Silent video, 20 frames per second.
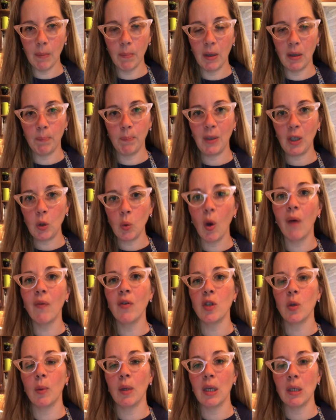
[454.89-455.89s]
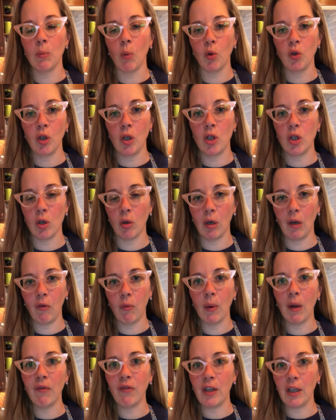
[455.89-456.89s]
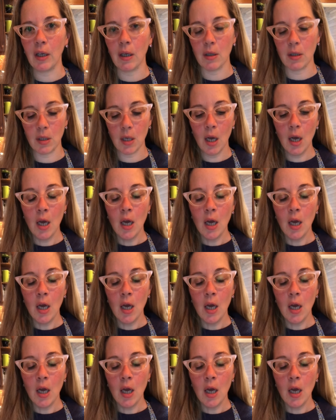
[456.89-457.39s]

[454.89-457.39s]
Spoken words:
But B12 is the one that's most concerning for my vegans.